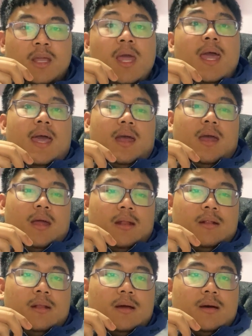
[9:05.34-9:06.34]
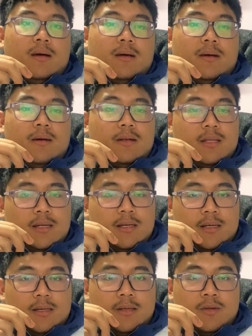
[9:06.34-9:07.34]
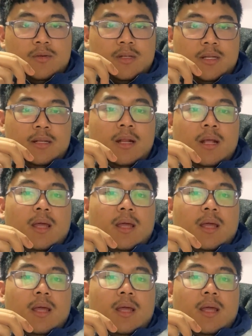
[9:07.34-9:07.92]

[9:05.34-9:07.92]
and the urine